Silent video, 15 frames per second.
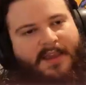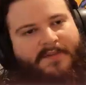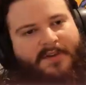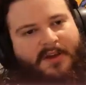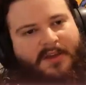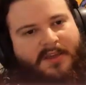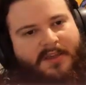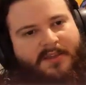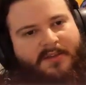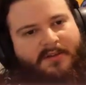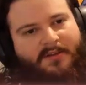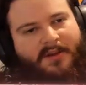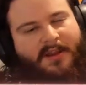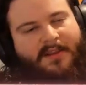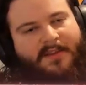have
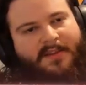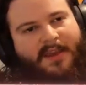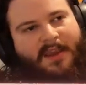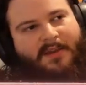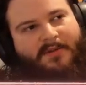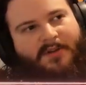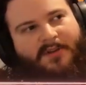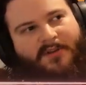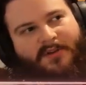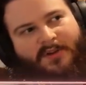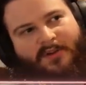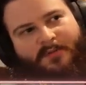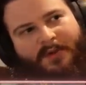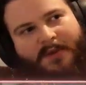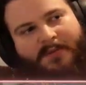Conquistador and Sanguine, so
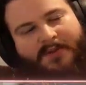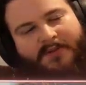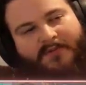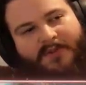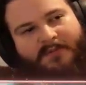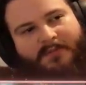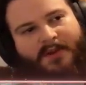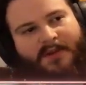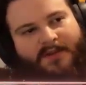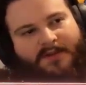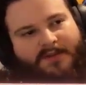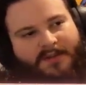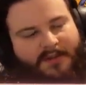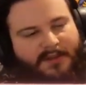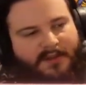he'll be able to
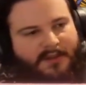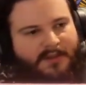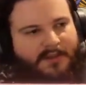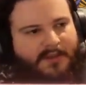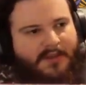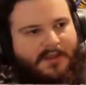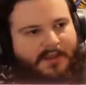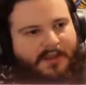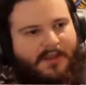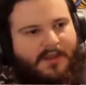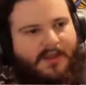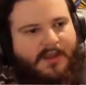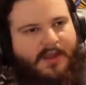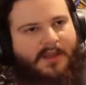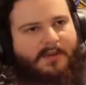rebuild.
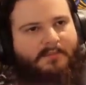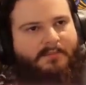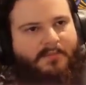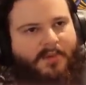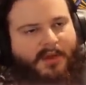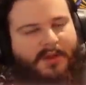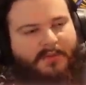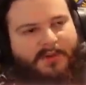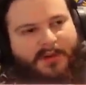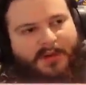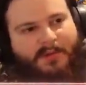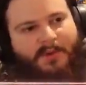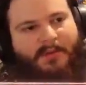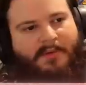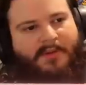But we're going
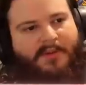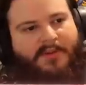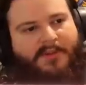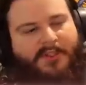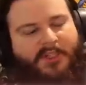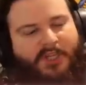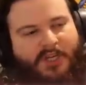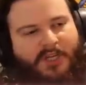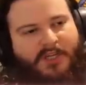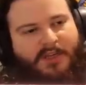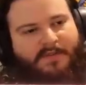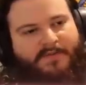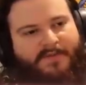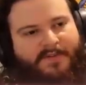to be able to chunk him